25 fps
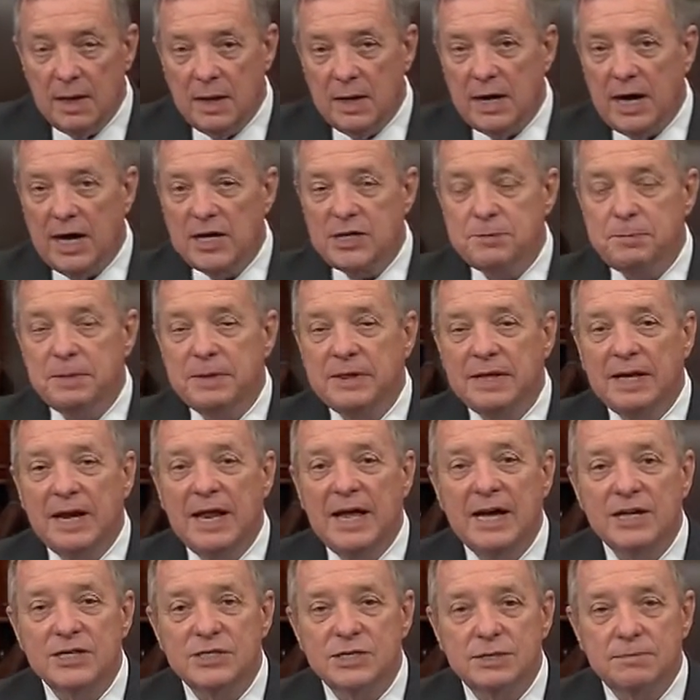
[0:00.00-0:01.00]
I spent the
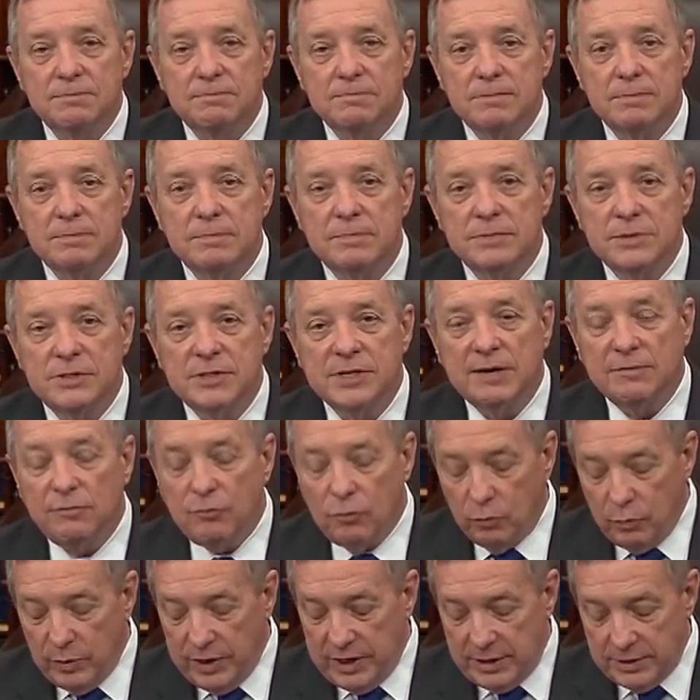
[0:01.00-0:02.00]
last
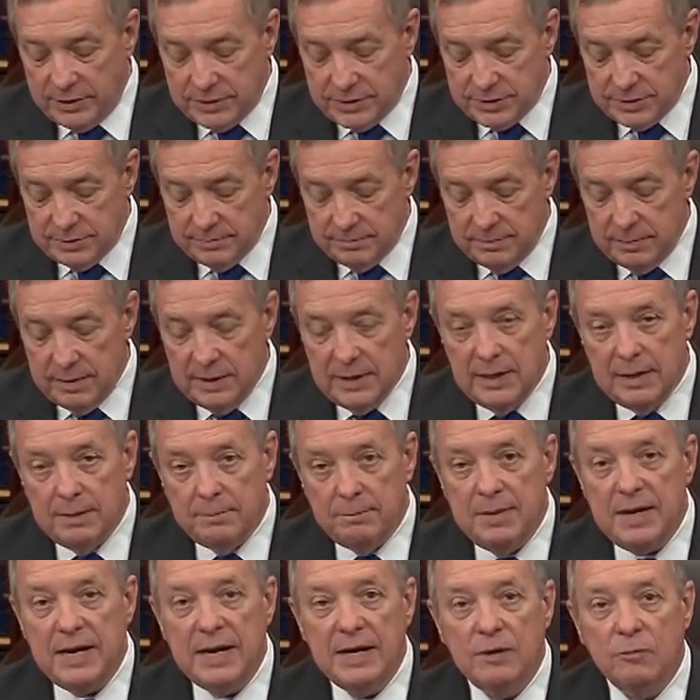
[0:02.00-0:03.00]
several weeks
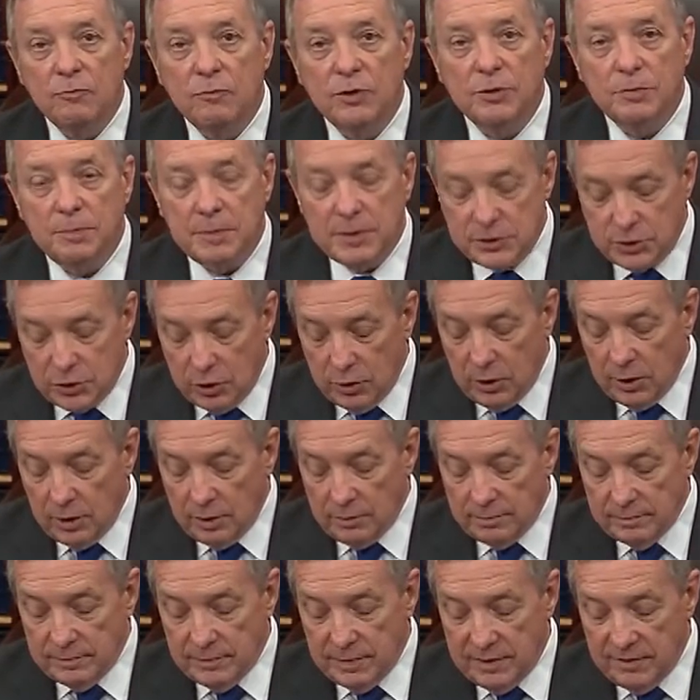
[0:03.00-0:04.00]
meeting with
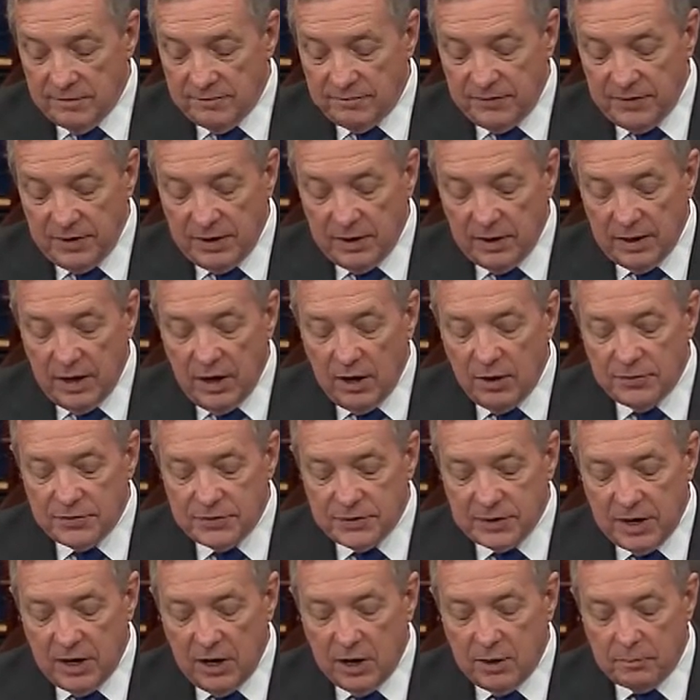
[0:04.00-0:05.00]
maternal and fetal
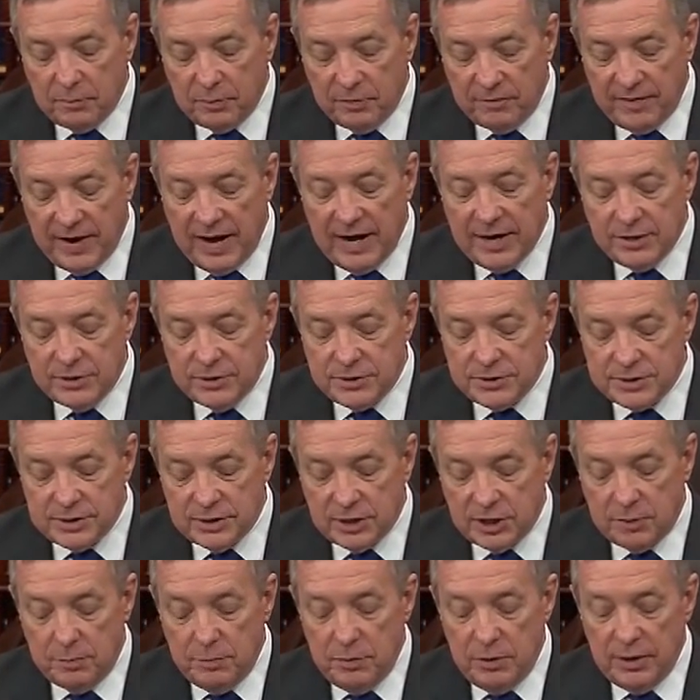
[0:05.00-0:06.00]
health care providers
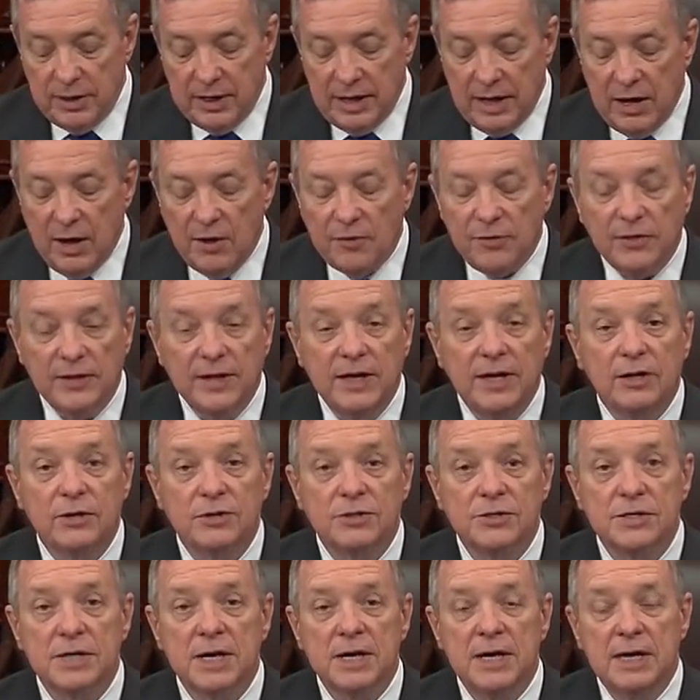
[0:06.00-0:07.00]
and community health
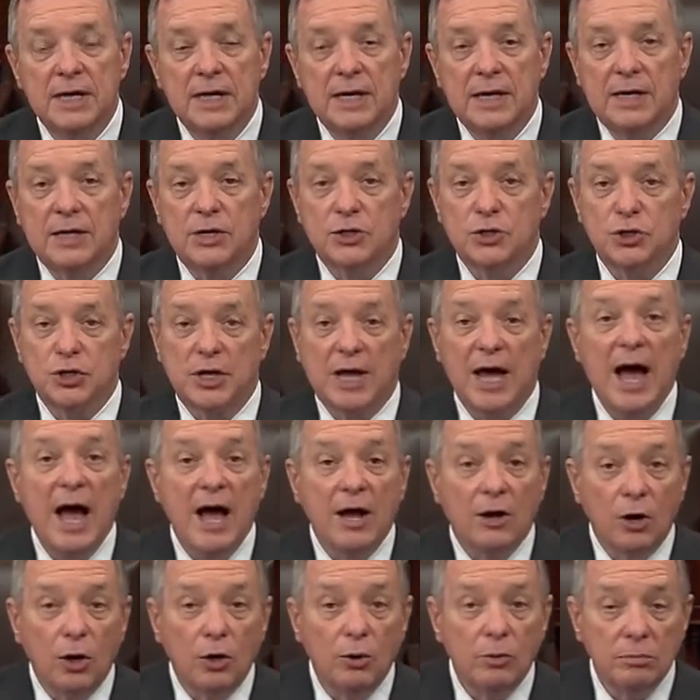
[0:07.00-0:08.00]
leaders in
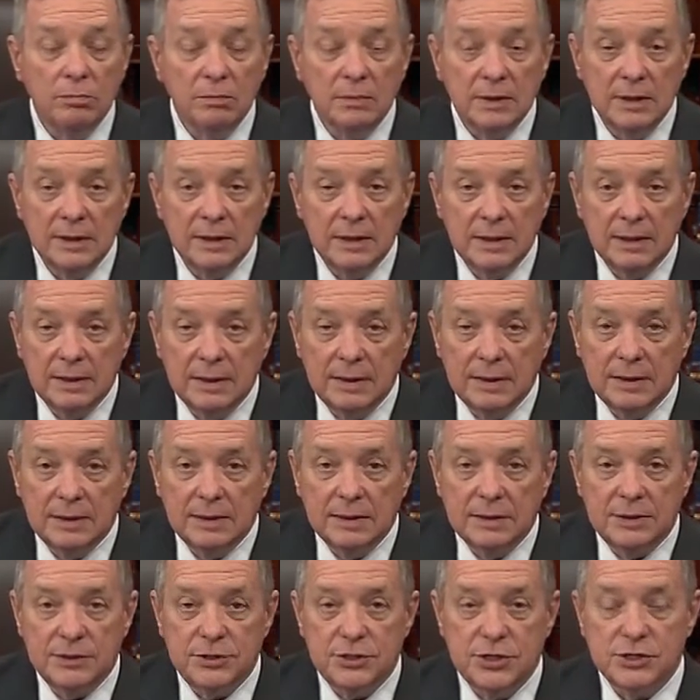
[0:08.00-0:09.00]
Chicago,
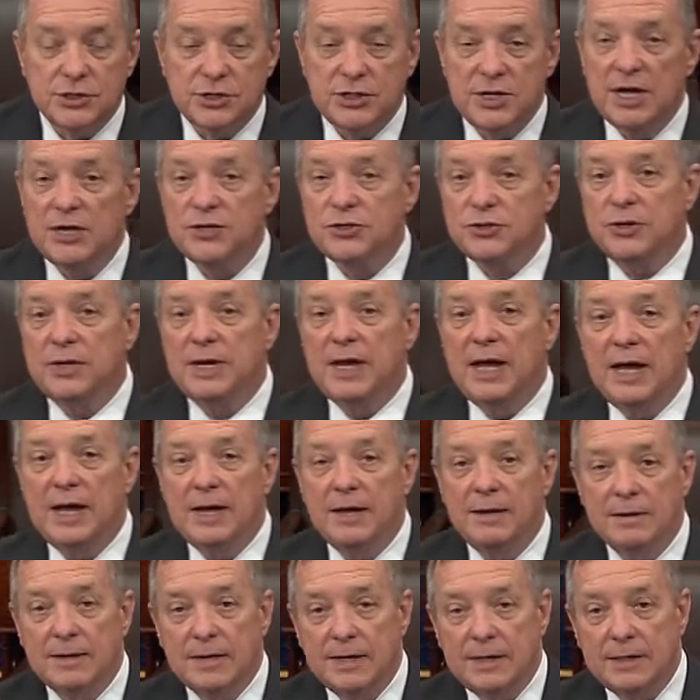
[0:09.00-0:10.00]
just
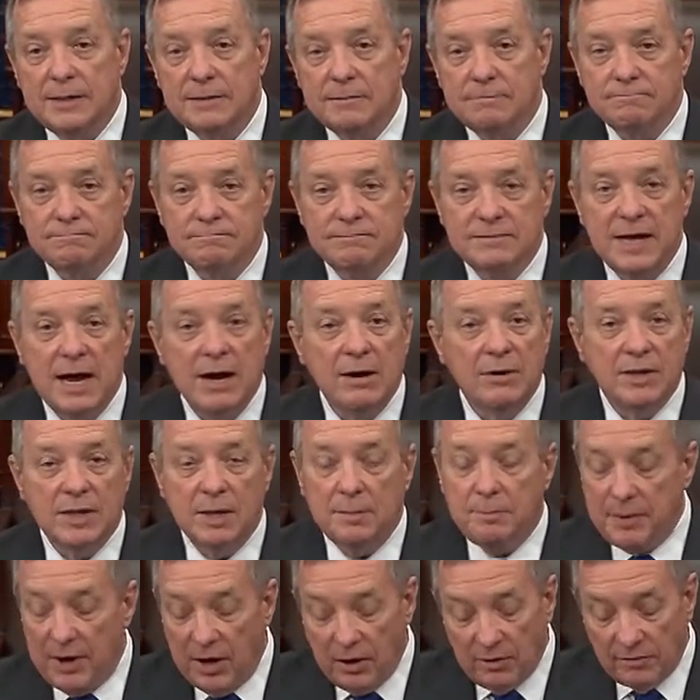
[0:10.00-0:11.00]
yesterday down in
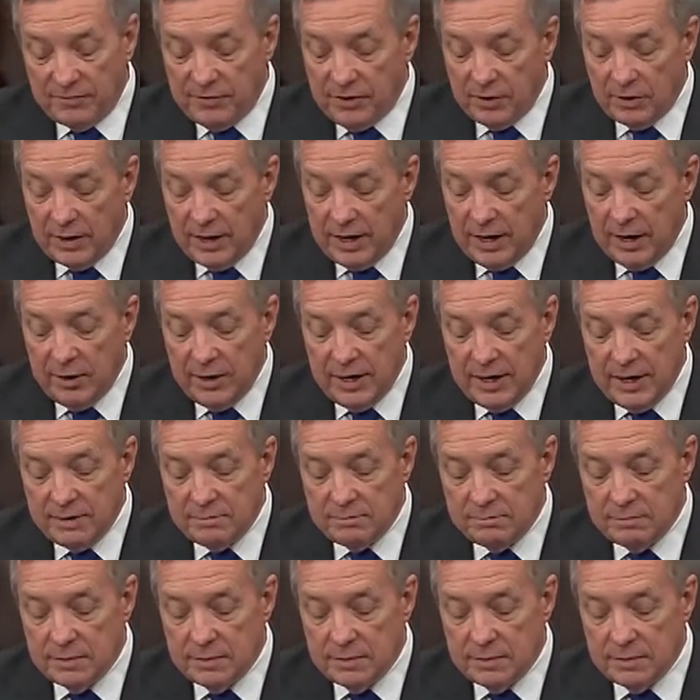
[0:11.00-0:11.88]
the Belleville area,